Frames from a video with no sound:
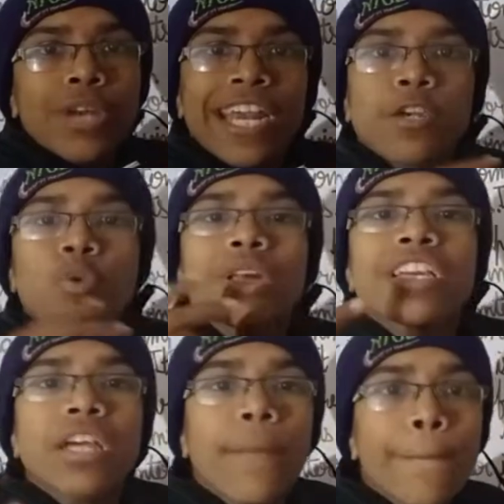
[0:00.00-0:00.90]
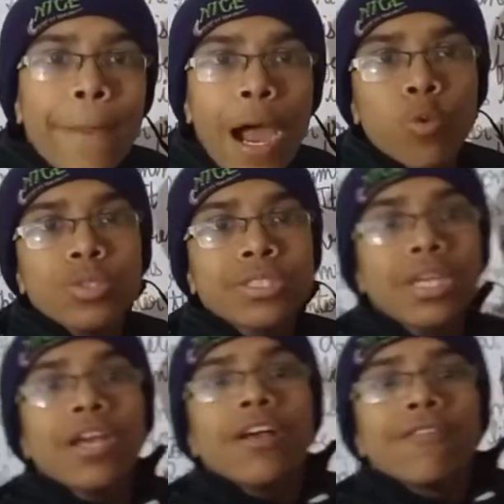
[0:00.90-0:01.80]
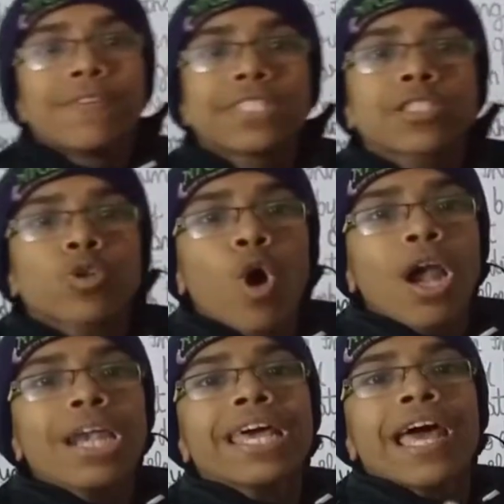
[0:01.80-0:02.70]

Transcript: nitrogen compounds, which is called